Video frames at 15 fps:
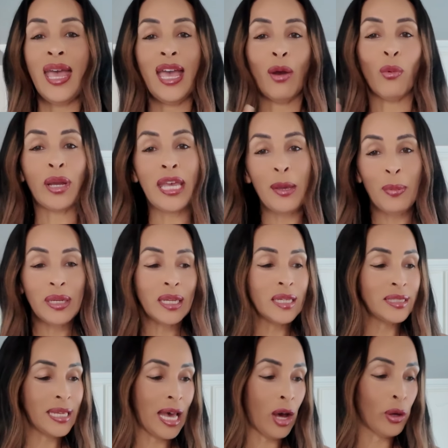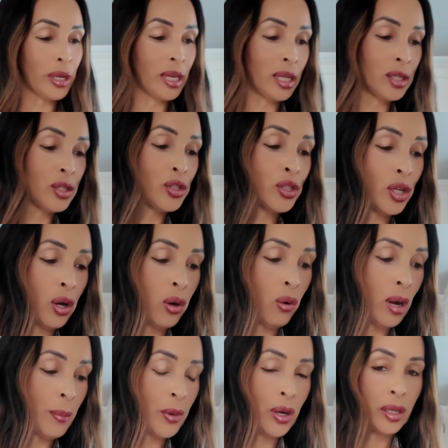And we're keeping it Italian.
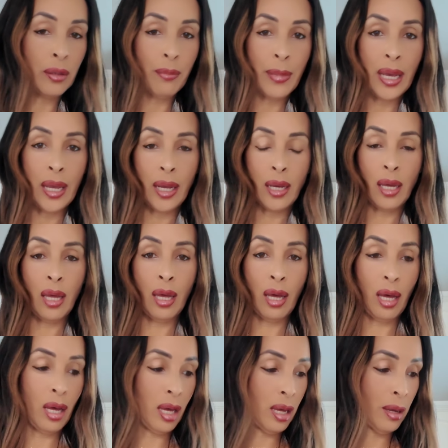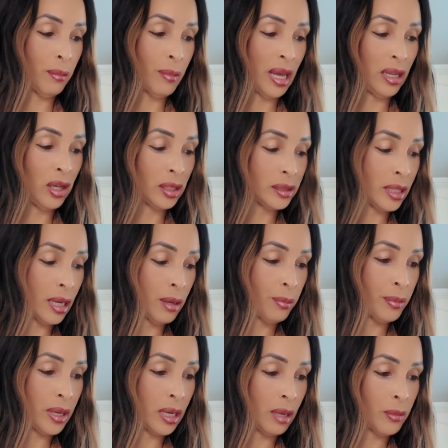So I'm going to make, I looked
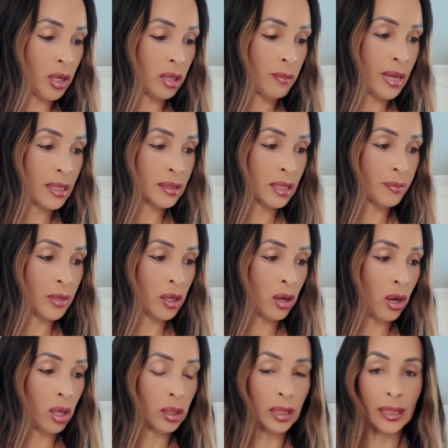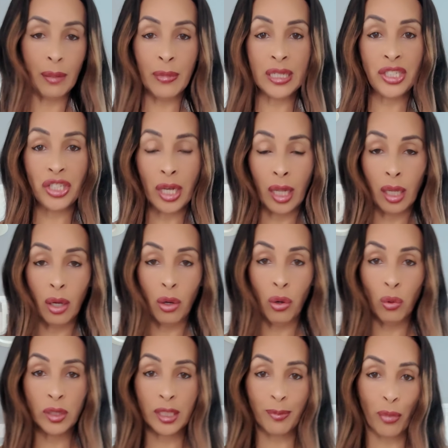up and I'm going to make something called a
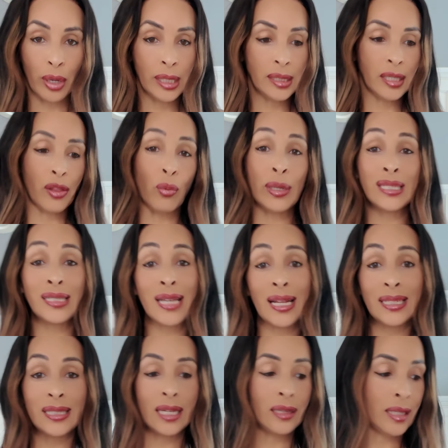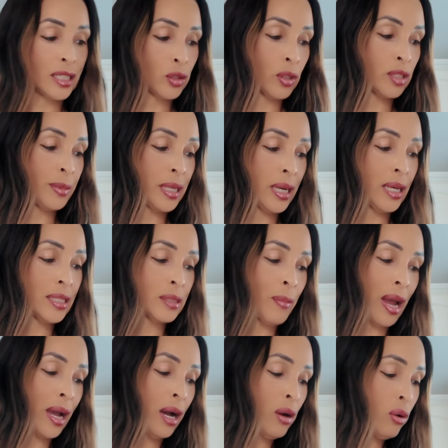limoncello spritz. And the reason I did this was because
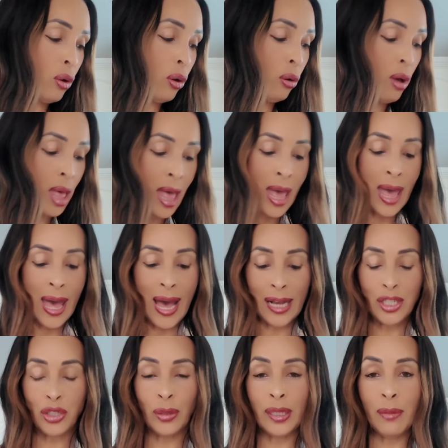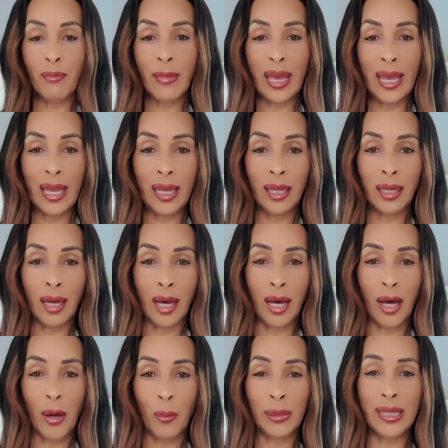my uncle actually made
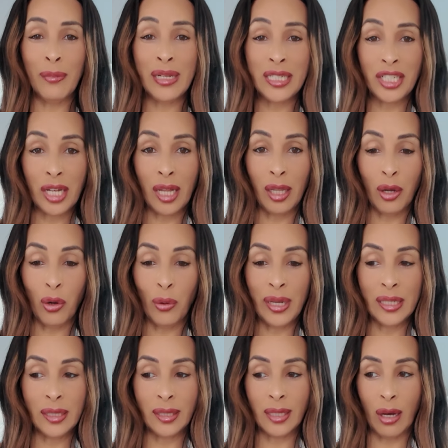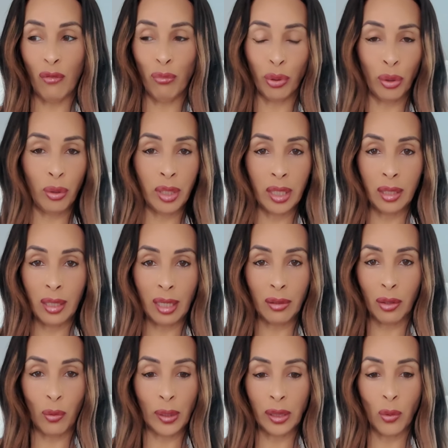limoncello himself, brewed it. I don't
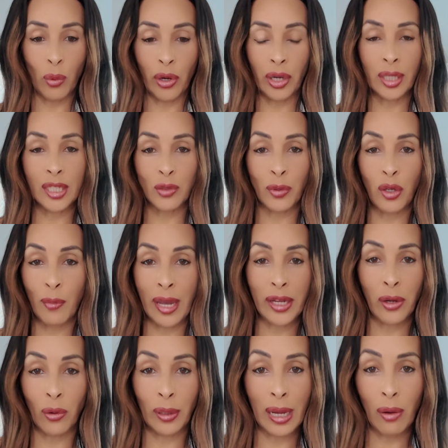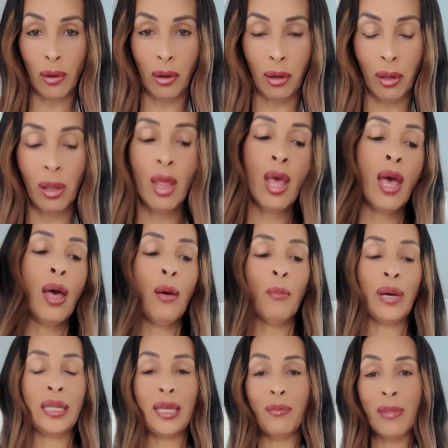know what the word is when you make your own alcohol,
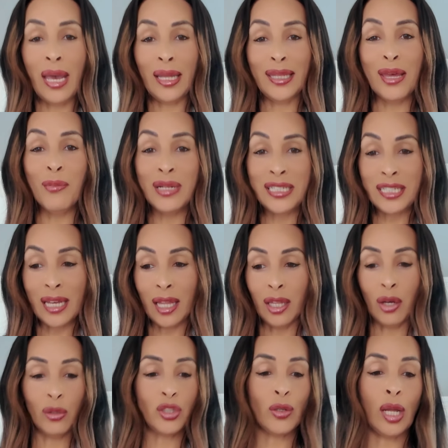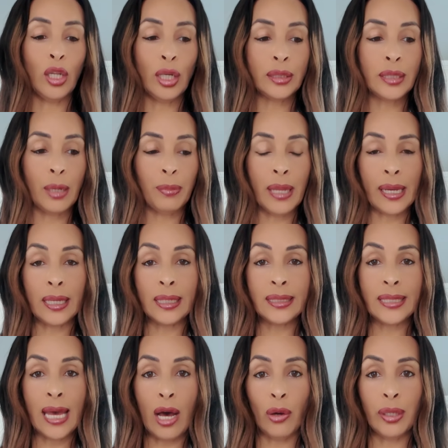but he made limoncello. So I looked up like an
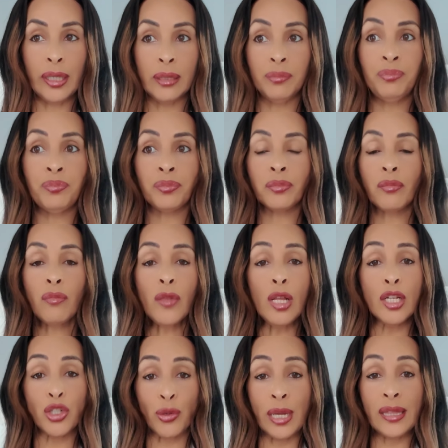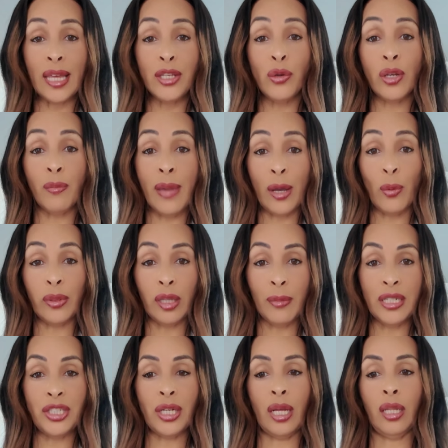Italian drink that you can make with
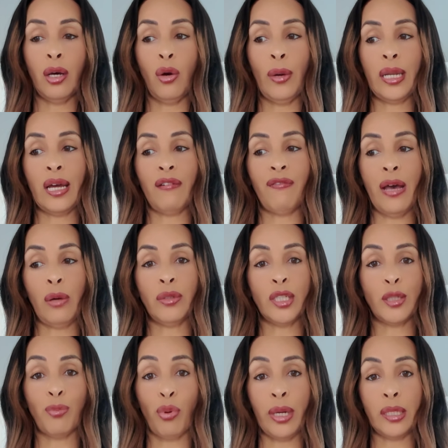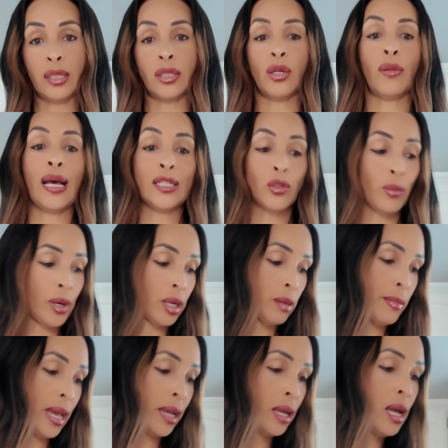limoncello, and I found a spritz. So that's what we're going to
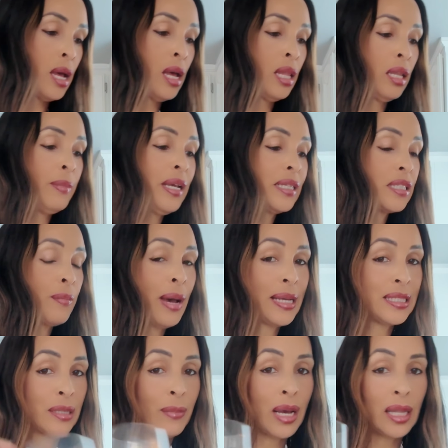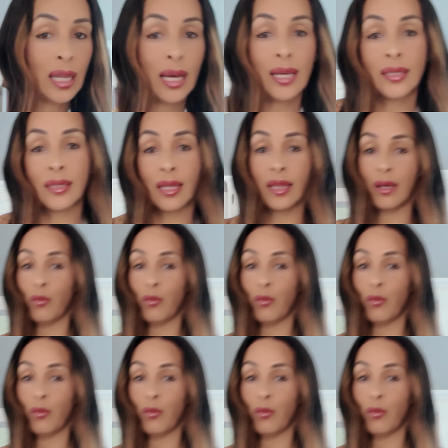make. Let me get some ice in my glass and